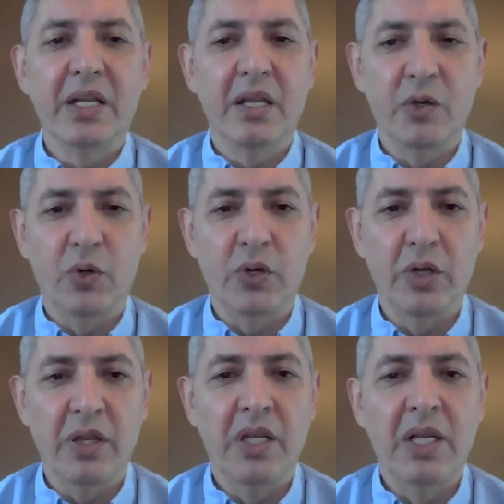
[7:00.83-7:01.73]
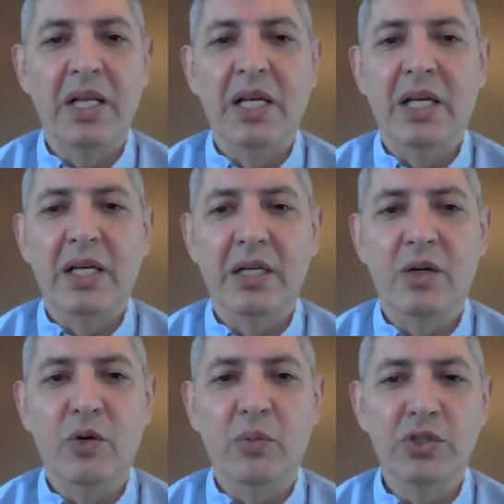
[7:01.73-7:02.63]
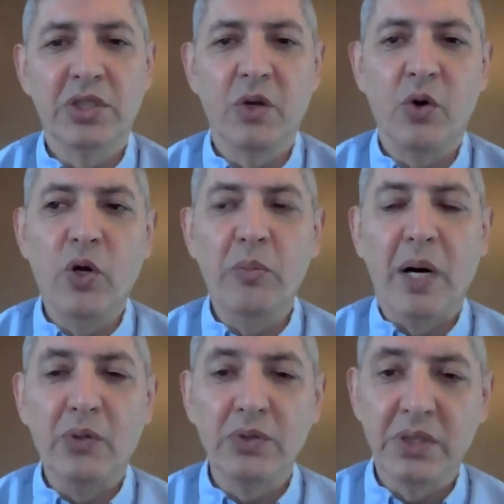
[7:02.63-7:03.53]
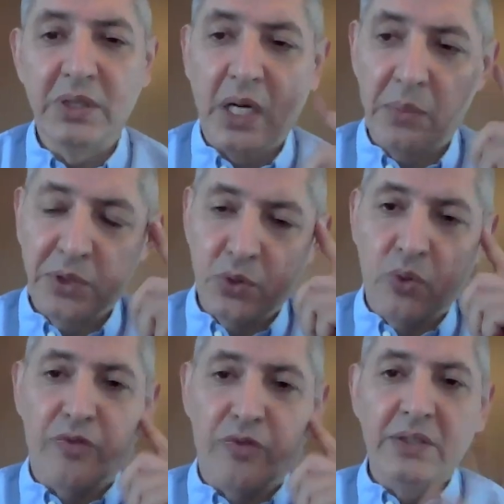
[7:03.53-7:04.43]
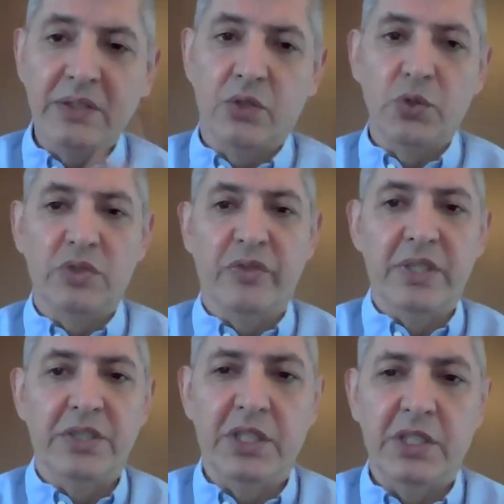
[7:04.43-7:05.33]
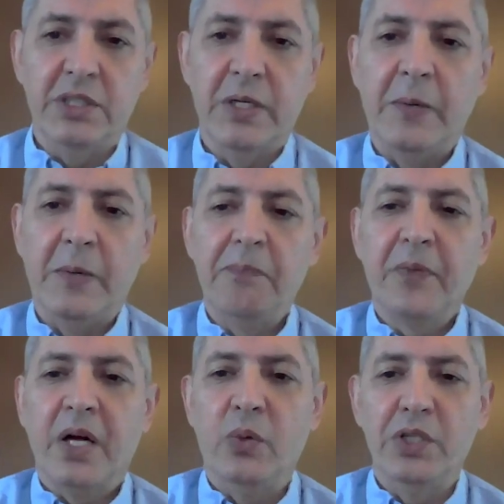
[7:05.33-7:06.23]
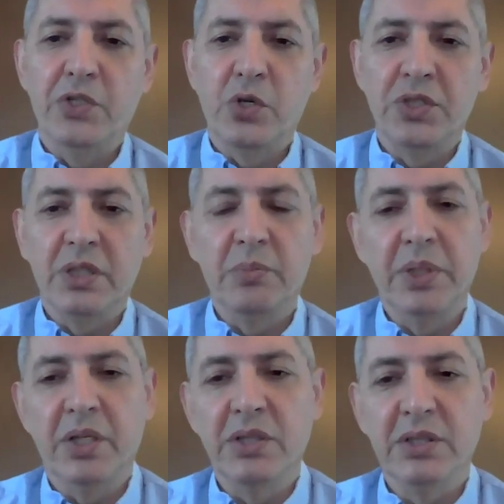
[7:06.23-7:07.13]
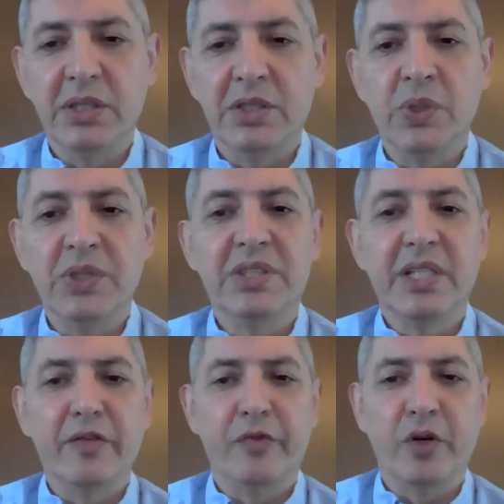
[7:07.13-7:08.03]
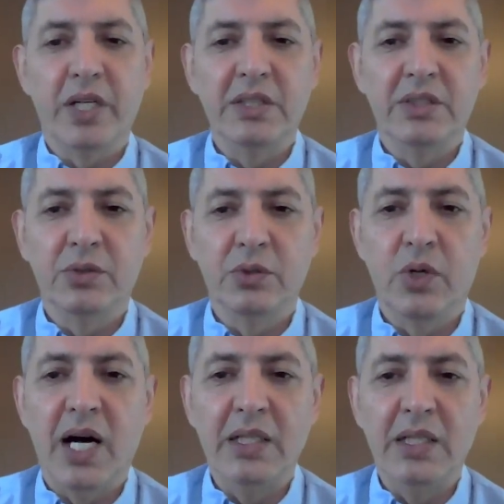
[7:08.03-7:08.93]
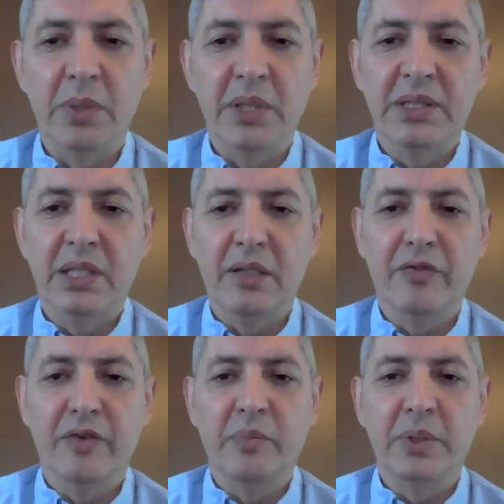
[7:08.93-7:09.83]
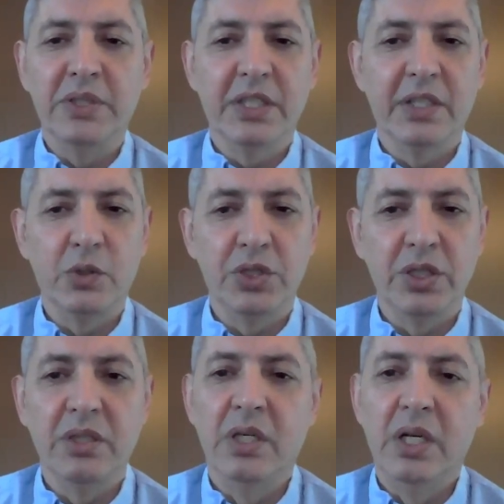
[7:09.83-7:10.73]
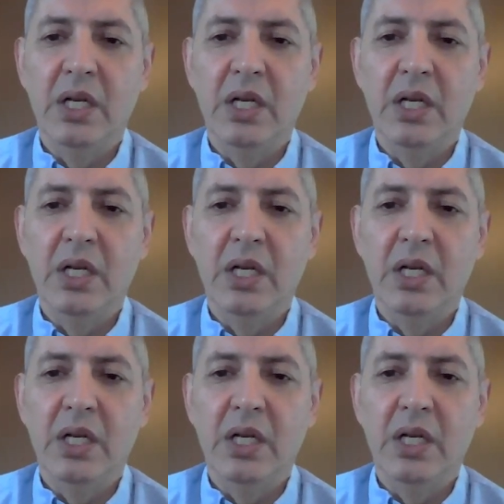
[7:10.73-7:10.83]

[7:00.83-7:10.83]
in the north. Almost in all mountaintops, you will find Druze villages. We chose it because it was safe for us to hide basically from persecution.